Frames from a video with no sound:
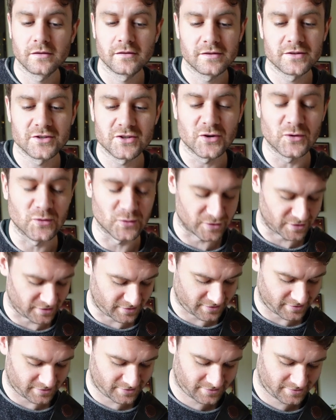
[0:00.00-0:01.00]
It's
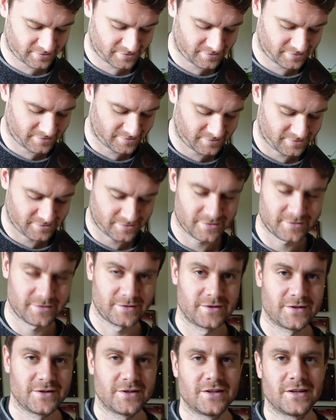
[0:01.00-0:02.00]
gorgeous.
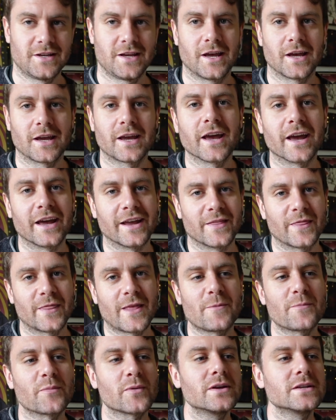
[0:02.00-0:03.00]
Okay,
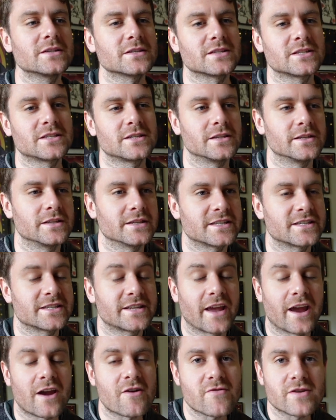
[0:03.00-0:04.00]
that brings us to the
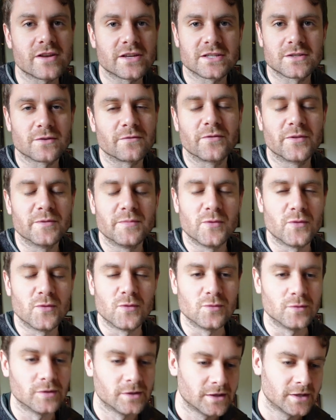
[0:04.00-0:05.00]
scariest of them
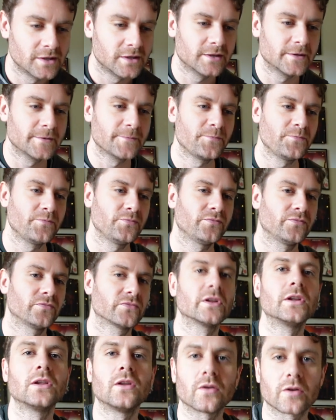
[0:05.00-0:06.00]
all,
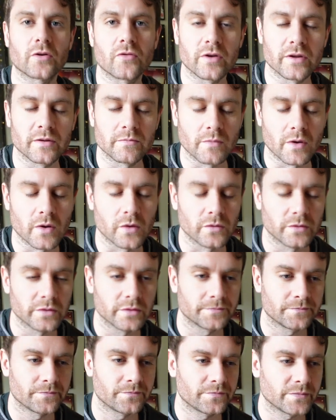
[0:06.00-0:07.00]
the LOCRIAN mode.
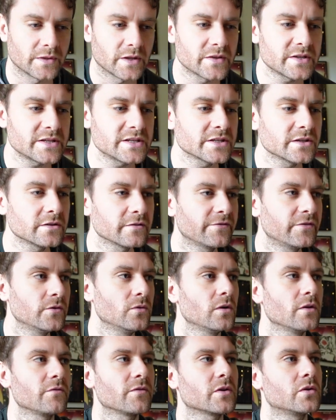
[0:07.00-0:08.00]
Now this is going to
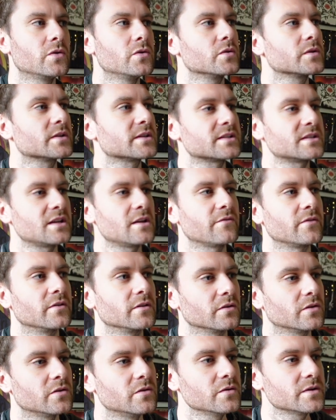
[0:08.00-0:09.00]
fall over chord
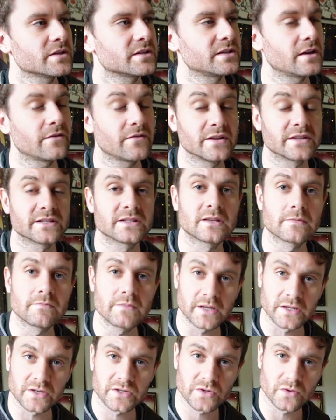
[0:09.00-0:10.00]
7. Chord 7 is a
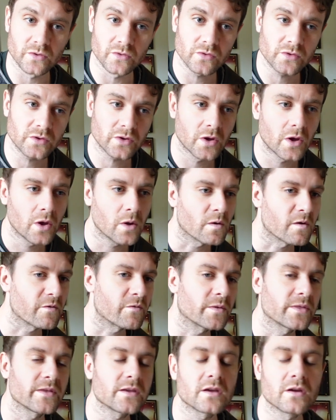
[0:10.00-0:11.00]
diminished chord, or if
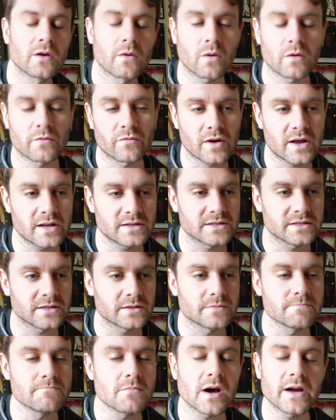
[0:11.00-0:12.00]
we're thinking quadrads, it's
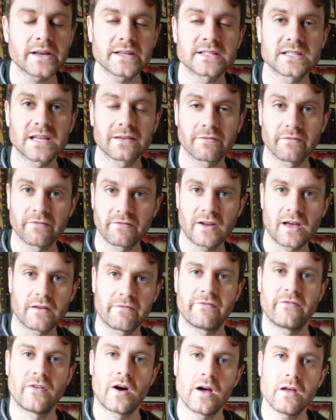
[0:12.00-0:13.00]
a minor 7 flat
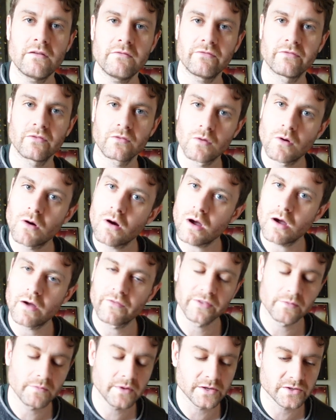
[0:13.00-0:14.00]
5, or a
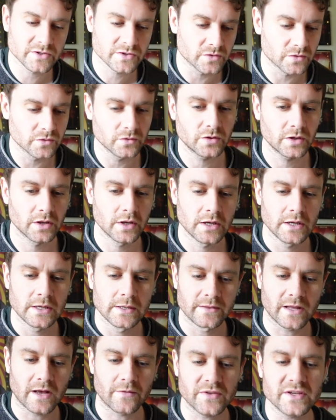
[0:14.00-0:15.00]
half diminished chord.
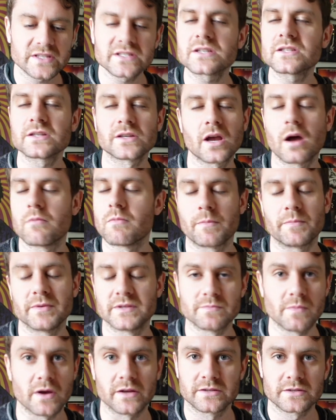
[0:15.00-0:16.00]
Now this doesn't come up
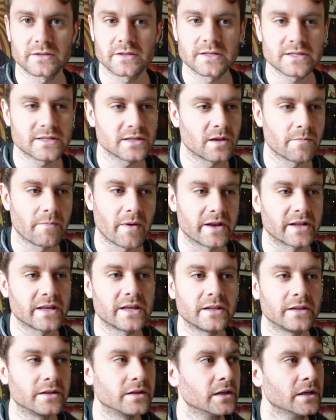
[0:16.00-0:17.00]
as much, let's think about it,
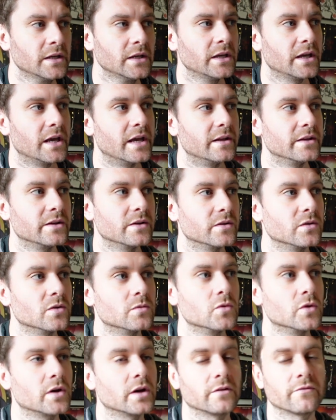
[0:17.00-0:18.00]
in your
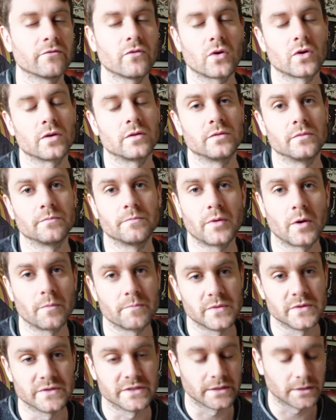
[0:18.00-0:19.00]
normal kind of rock and pop
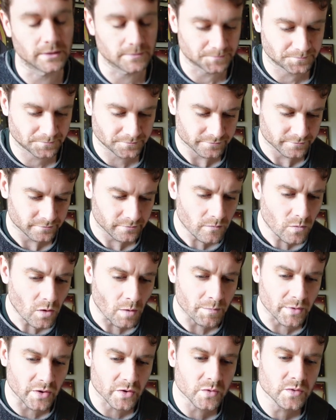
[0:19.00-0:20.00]
music.
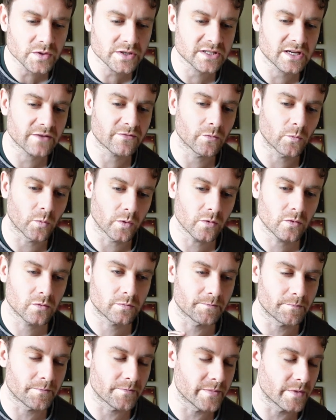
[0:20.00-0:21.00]
But chord 7
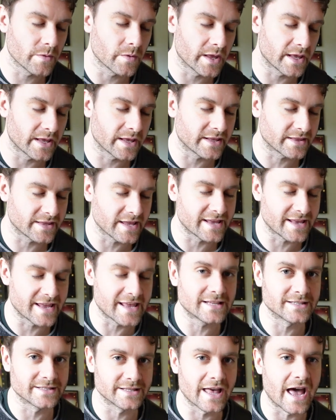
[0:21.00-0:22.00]
it
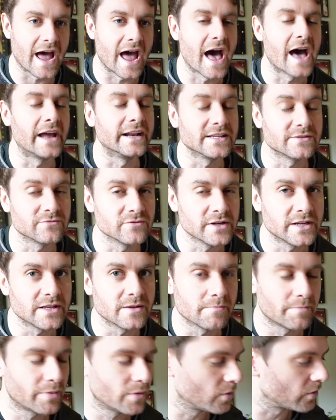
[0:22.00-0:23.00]
is there, and it's really
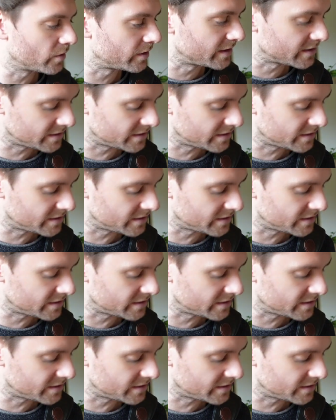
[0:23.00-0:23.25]
important.